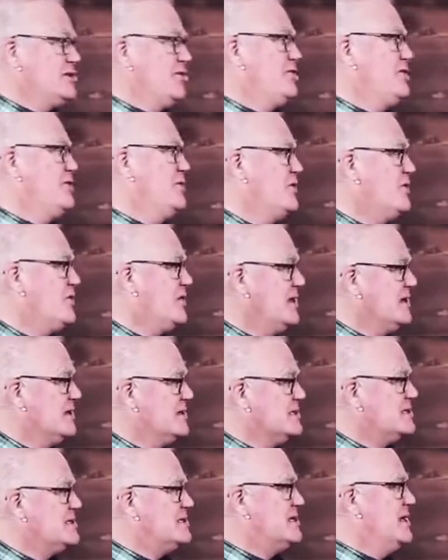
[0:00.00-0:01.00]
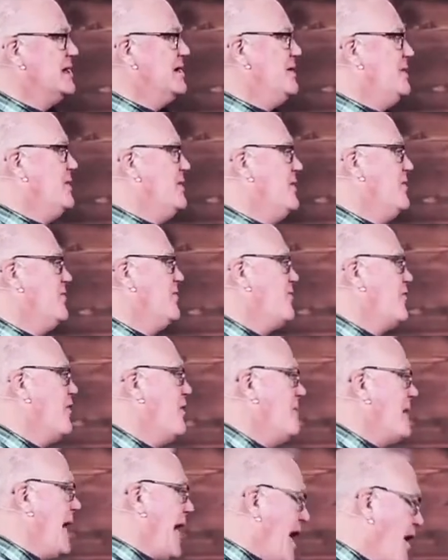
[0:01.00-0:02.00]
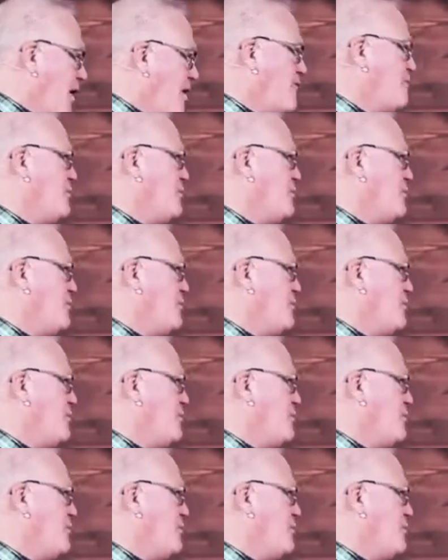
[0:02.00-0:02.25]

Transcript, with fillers: a few things from our